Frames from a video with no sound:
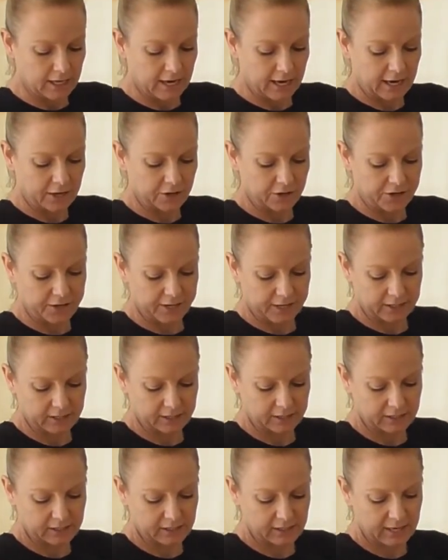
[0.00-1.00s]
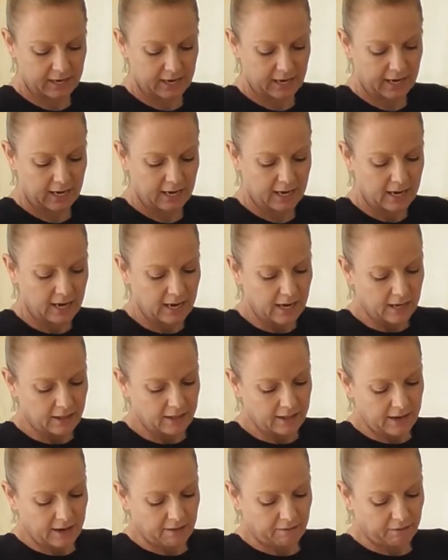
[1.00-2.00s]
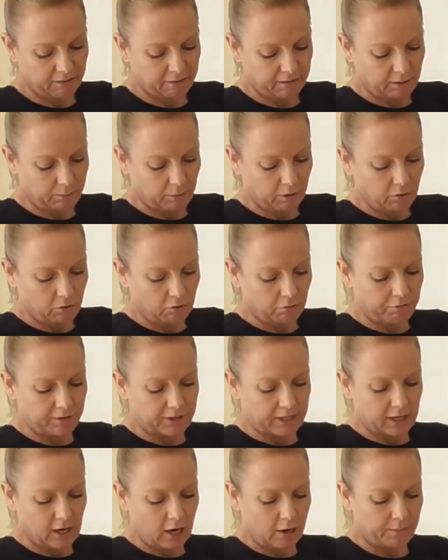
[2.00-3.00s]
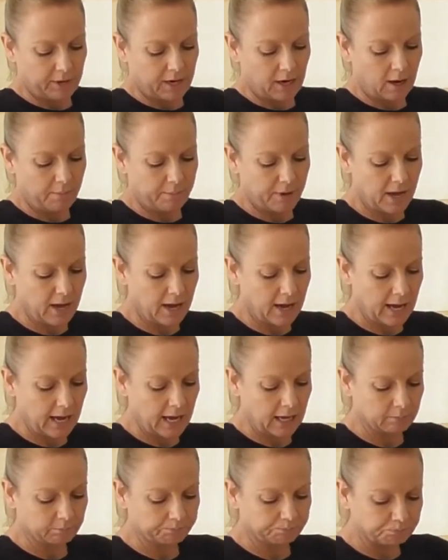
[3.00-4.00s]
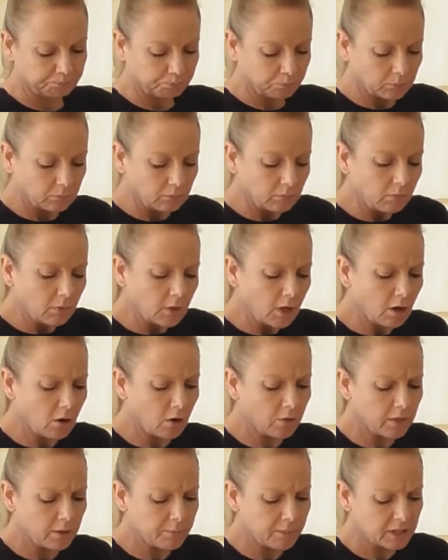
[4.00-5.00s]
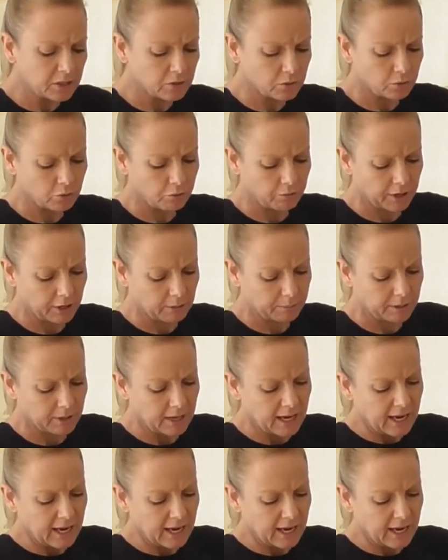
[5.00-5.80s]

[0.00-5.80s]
and you can see the erythema already coming up on the muscle group.